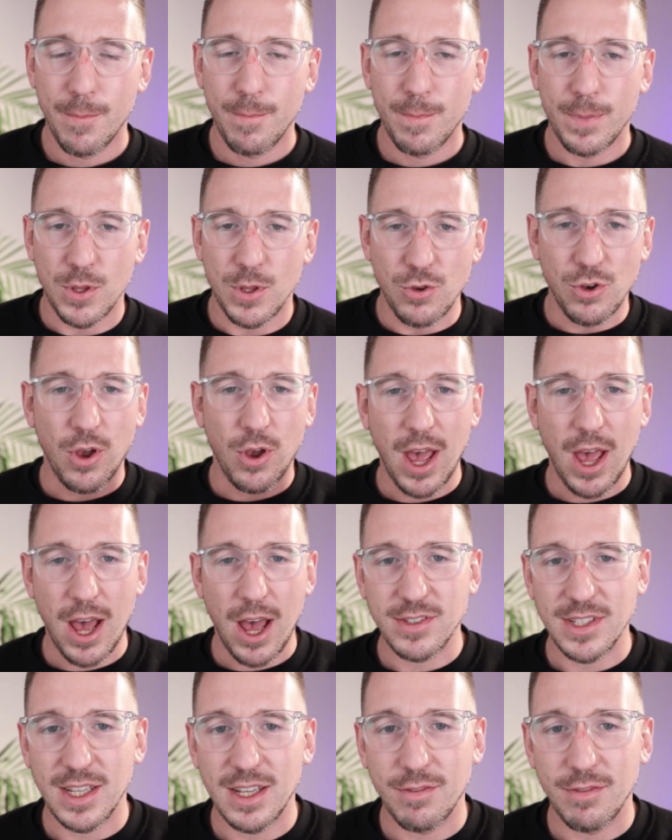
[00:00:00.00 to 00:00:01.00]
You know how
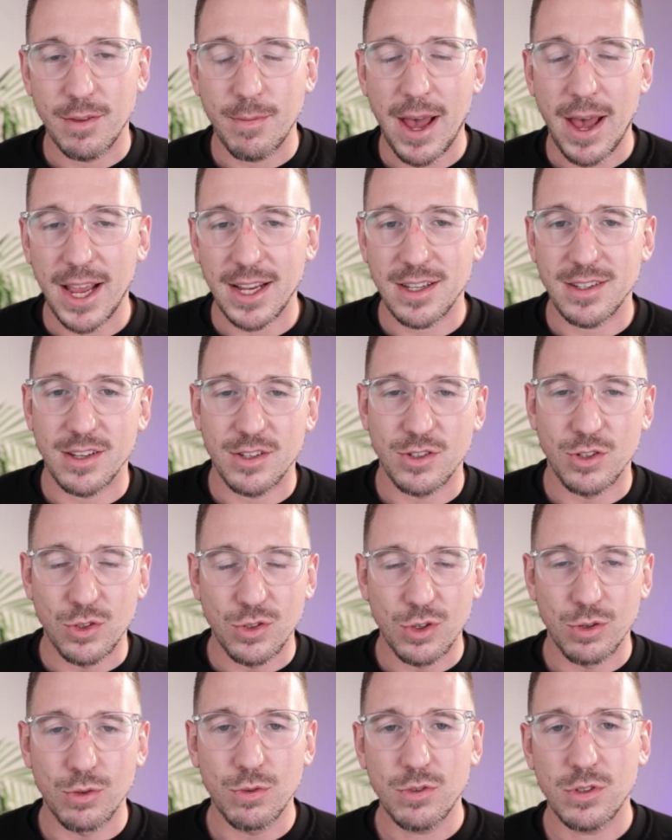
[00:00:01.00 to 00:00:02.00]
to give them access to
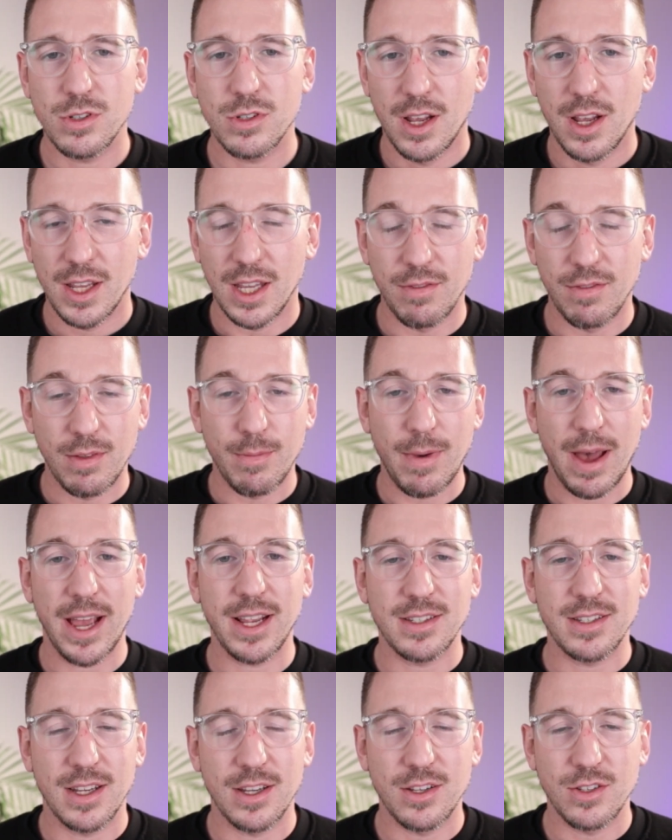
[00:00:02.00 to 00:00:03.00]
tools, give them
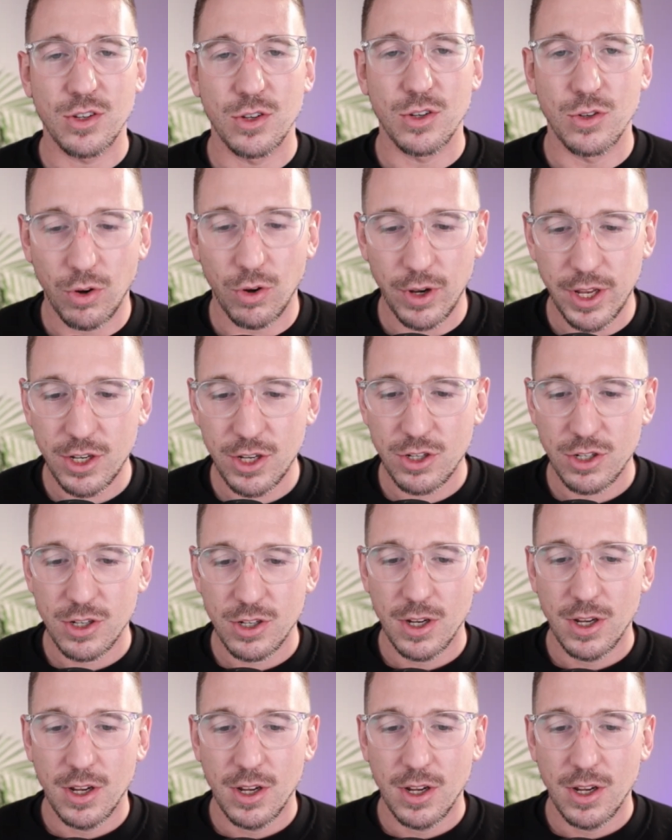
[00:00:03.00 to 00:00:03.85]
access to knowledge,